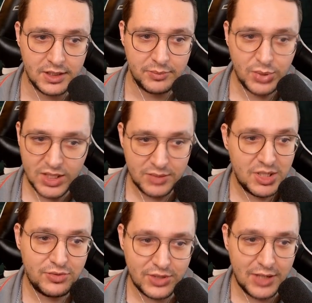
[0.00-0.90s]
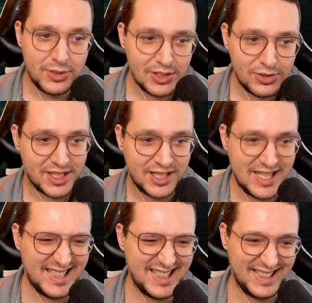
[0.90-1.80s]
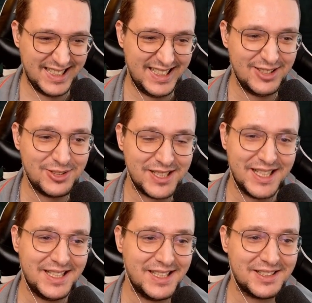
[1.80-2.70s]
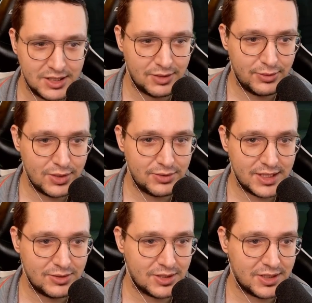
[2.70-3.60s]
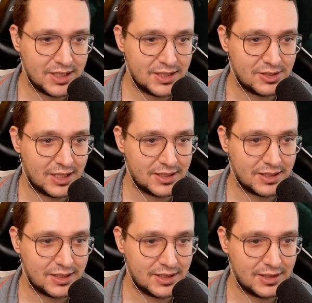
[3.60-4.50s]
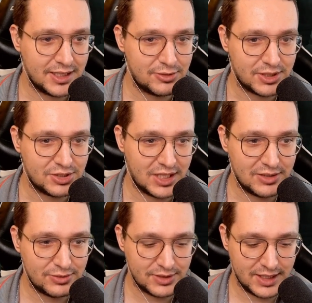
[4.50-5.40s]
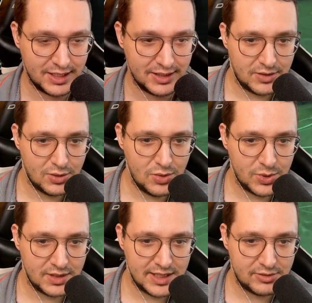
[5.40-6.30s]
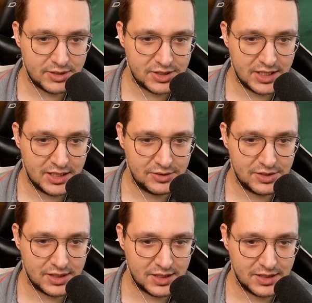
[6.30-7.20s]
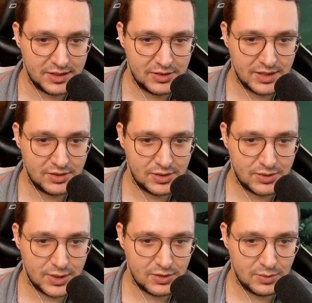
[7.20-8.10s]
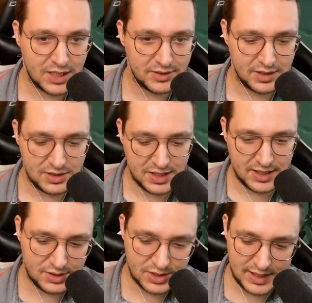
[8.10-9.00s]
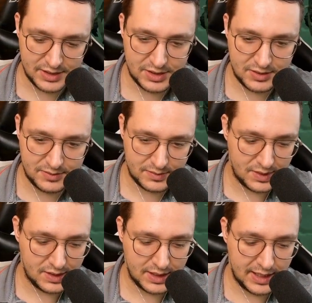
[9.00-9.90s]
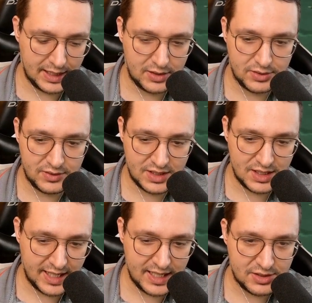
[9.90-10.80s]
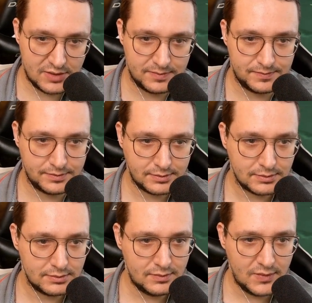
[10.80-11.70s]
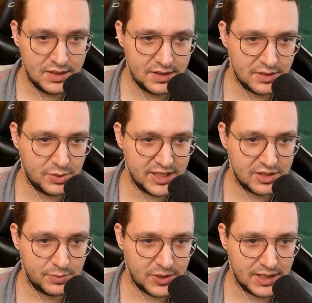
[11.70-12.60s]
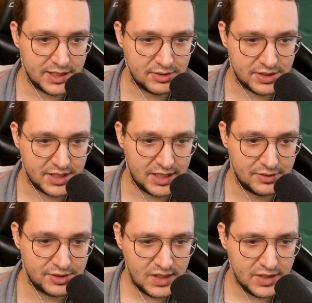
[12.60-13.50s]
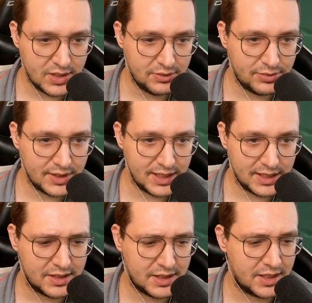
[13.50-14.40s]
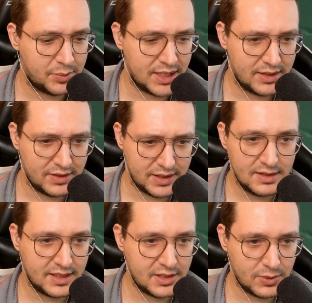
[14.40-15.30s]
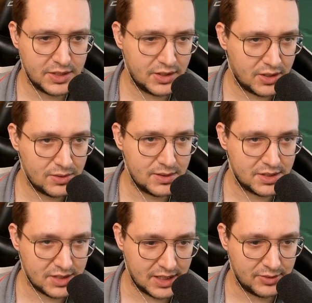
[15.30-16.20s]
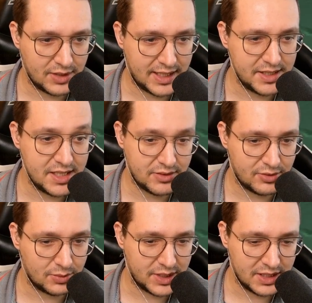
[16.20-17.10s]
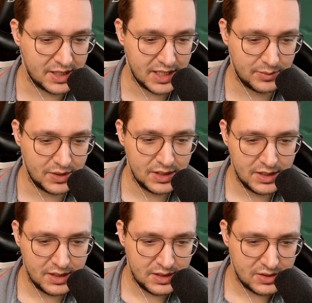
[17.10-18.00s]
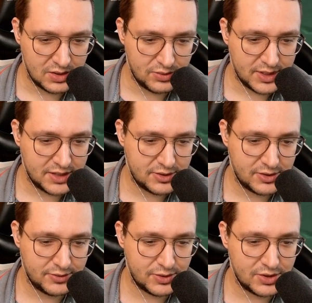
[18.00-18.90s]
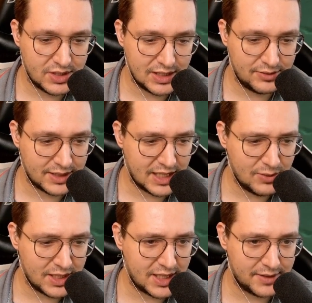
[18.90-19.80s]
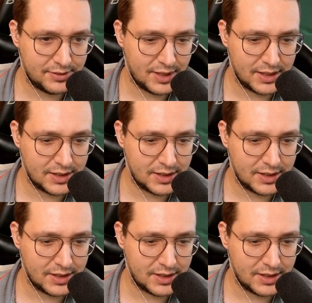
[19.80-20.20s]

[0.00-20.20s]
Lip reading: Pardon me for how he looks. He looks hideous. The first thing you're gonna need is like Leatrix Sounds for that. open the Leatrix Sounds, you can do a quick command in the chat, /LTS. This brings up Leatrix Sounds. You can fill in an ability that you want to know the sound idea from in-game. So for this first sound effect, I want to have like